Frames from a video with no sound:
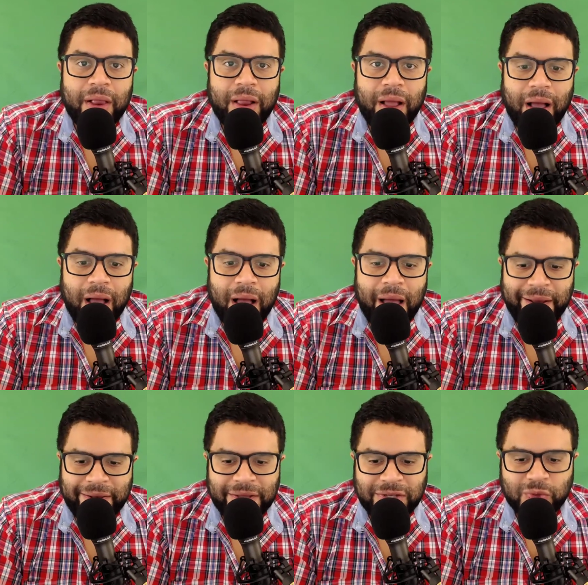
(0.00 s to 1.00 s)
And
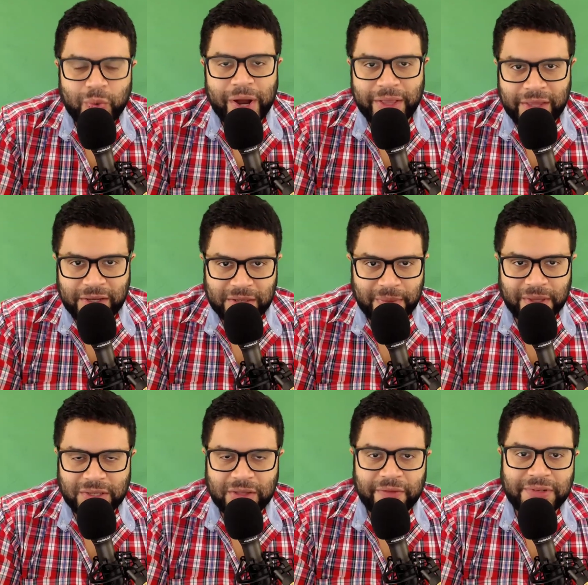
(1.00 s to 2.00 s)
this is where I think some of the
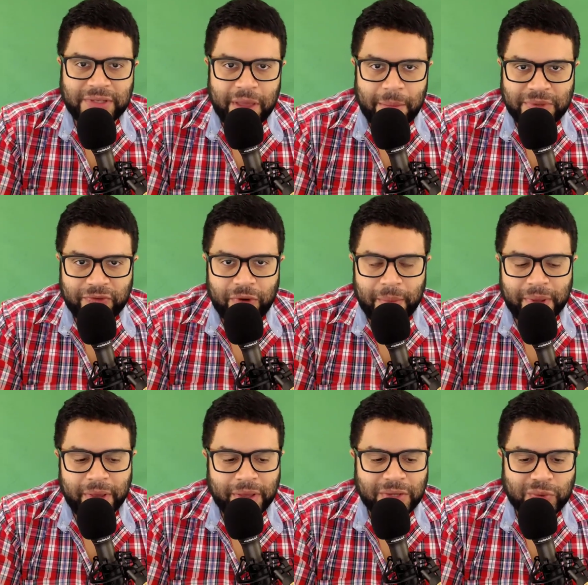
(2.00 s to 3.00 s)
stuff stems from, and
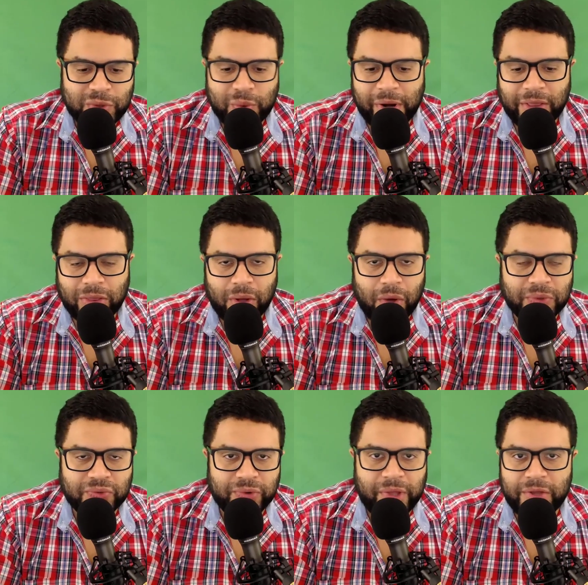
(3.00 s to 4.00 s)
this was what I thought was
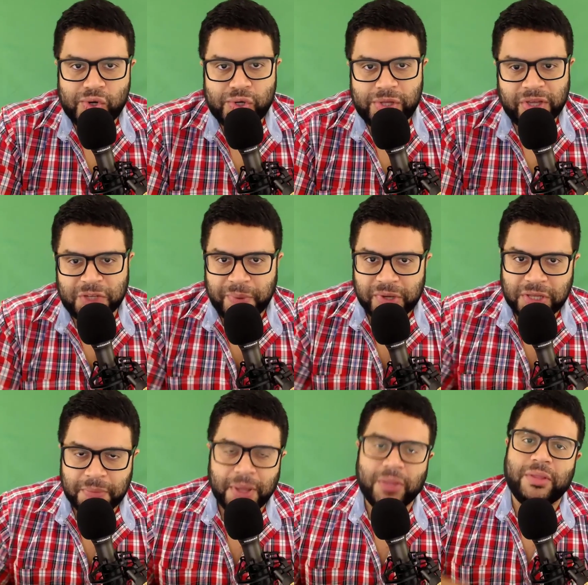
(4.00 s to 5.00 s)
really interesting, especially
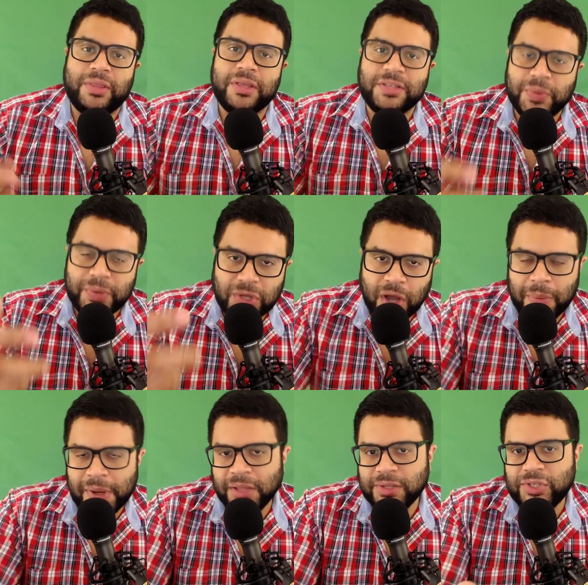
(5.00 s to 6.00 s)
about the things that we talk about on
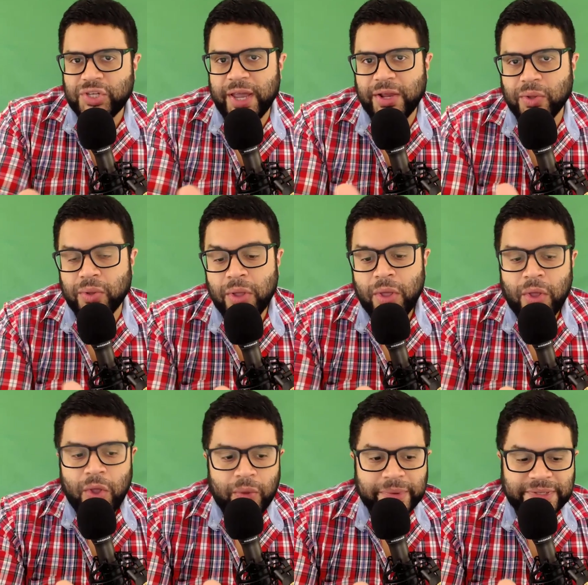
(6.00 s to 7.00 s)
this channel,
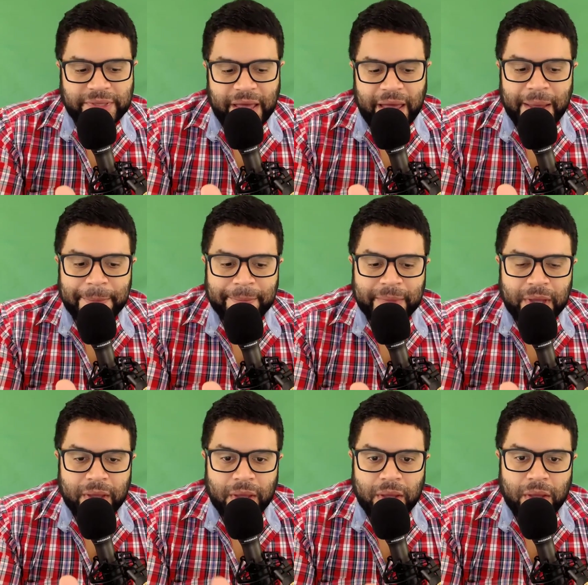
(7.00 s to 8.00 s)
was that,
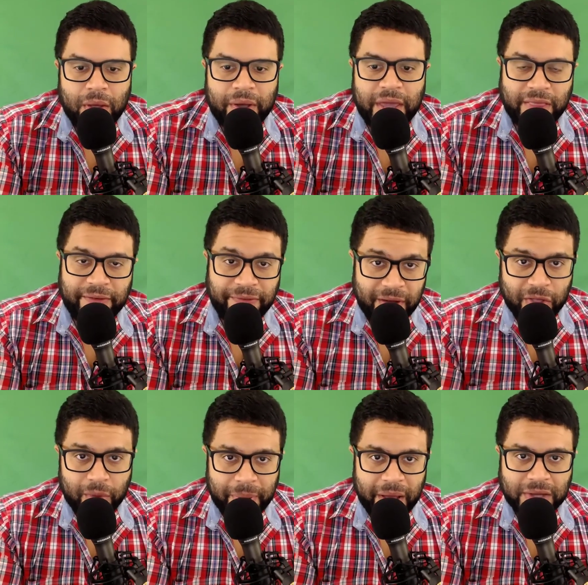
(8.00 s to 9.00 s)
okay, the father
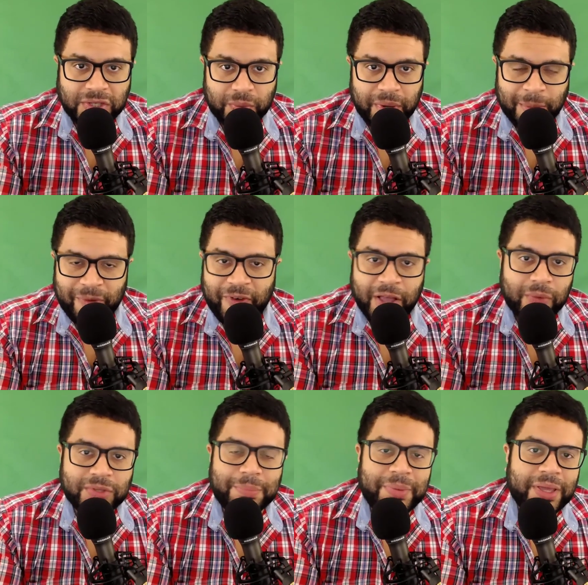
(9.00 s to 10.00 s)
passed away. The father was a
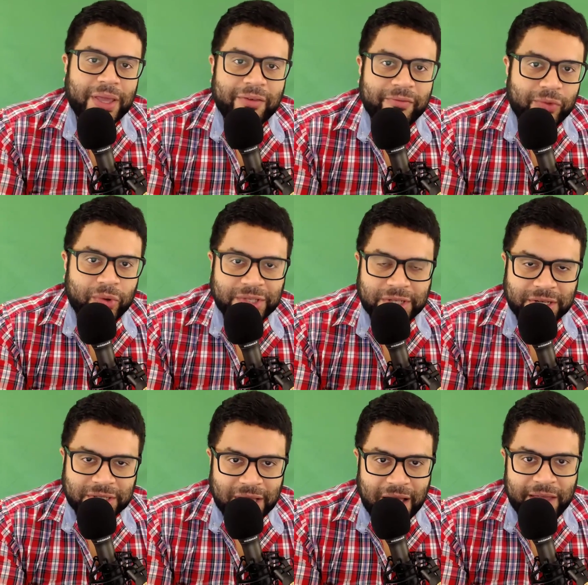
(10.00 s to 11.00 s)
big influence in his
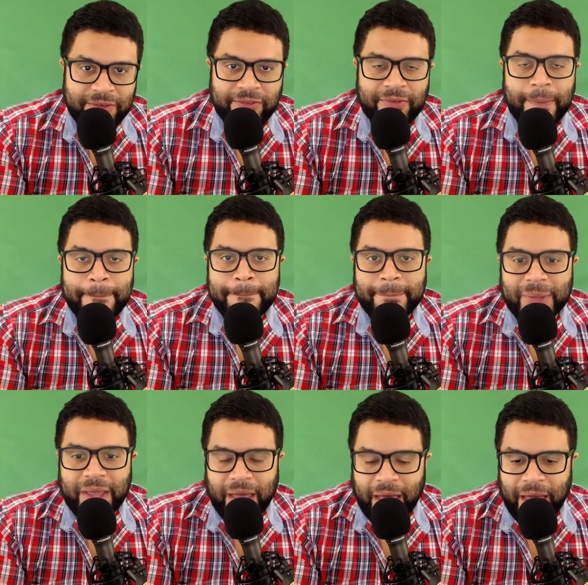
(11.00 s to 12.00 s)
life,
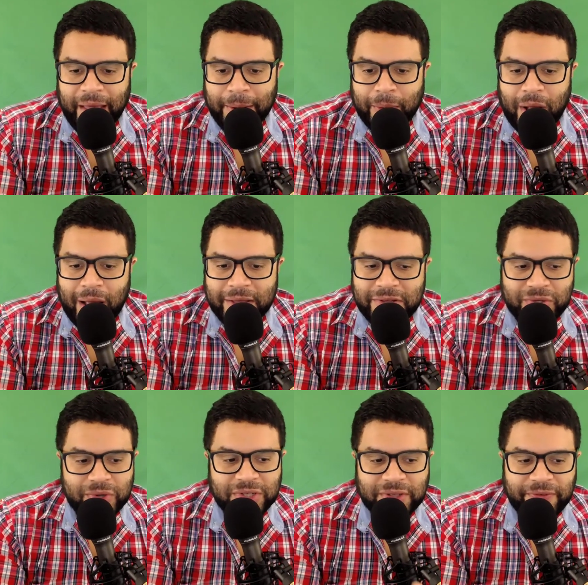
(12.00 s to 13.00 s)
and as soon as
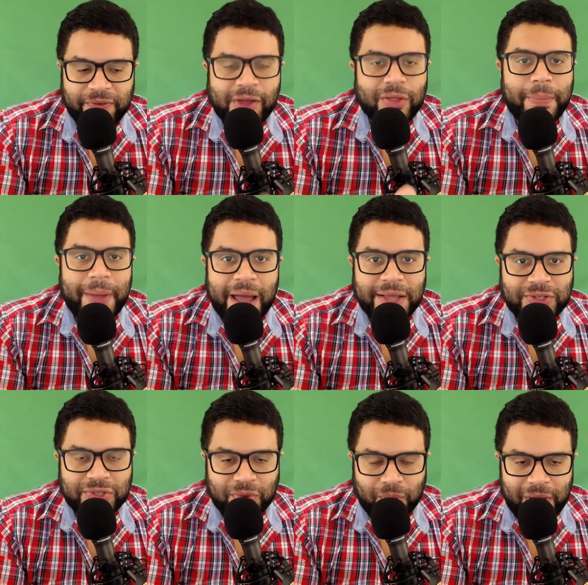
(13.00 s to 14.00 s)
the father passes
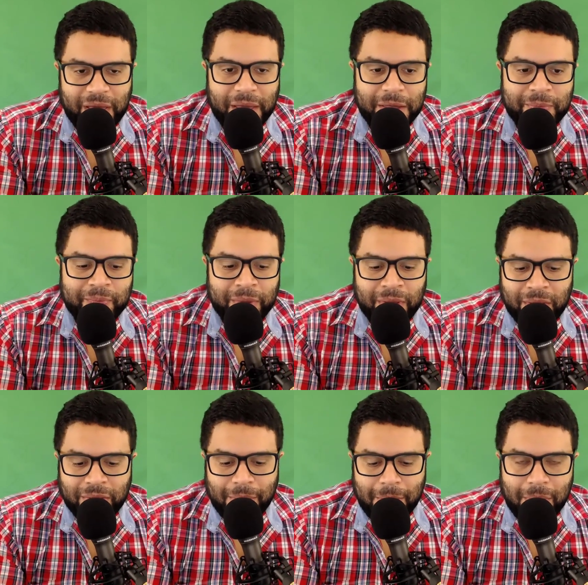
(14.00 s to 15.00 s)
away, the
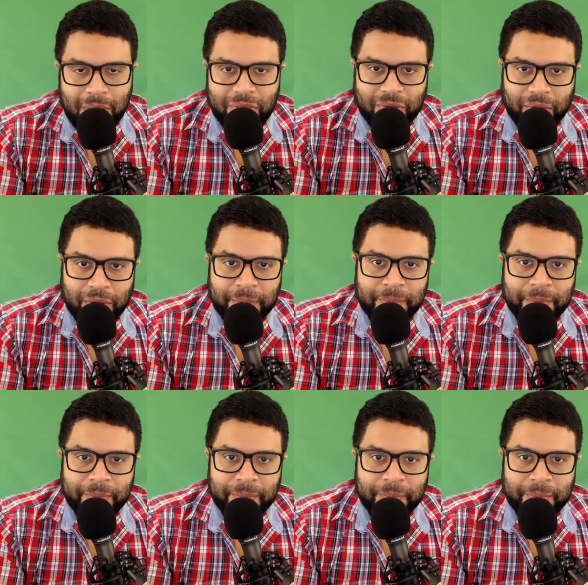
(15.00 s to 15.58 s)
mother